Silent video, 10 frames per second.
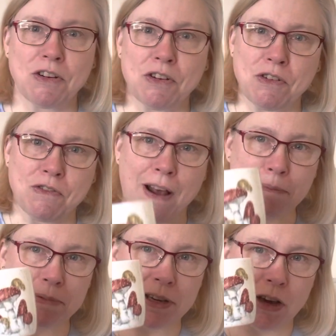
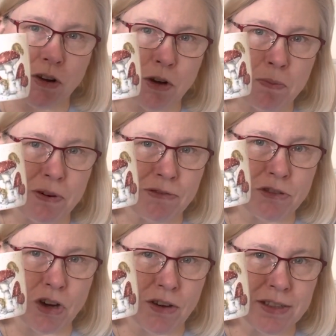grab your cuppa of
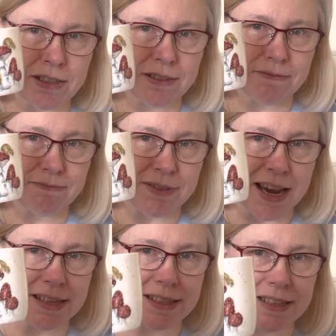choice.
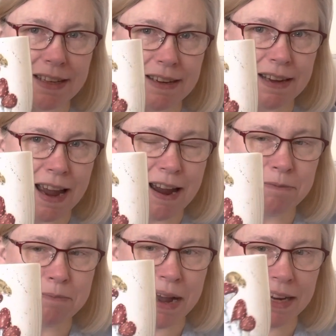Yes, I have
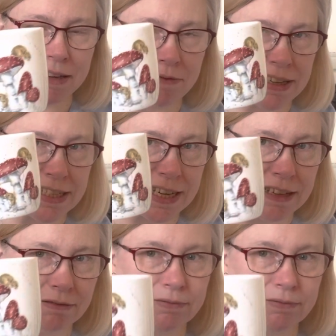my Rendale.